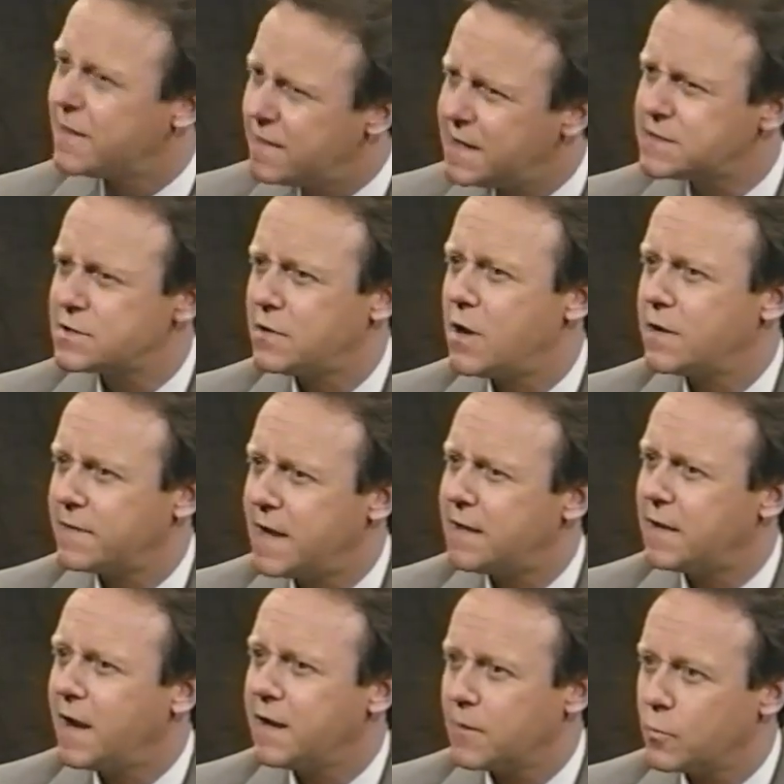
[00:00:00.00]
things along that
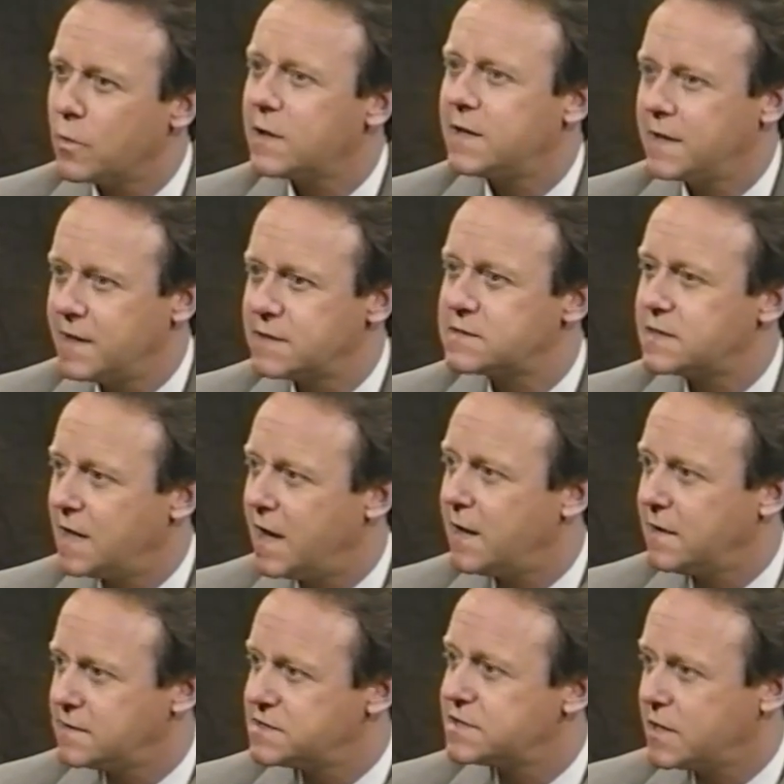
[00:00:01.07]
line. It really gets
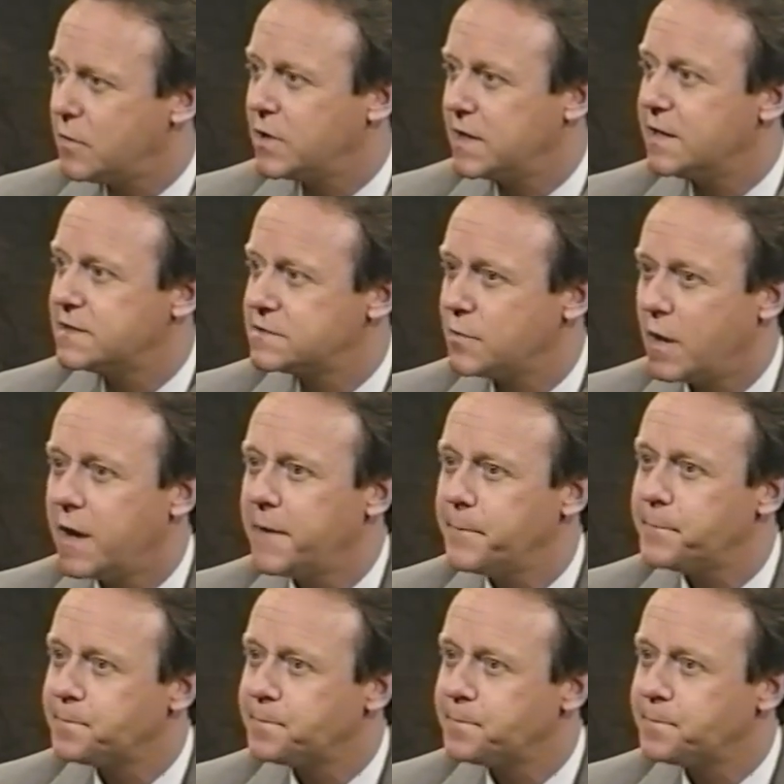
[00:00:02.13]
that serious, right?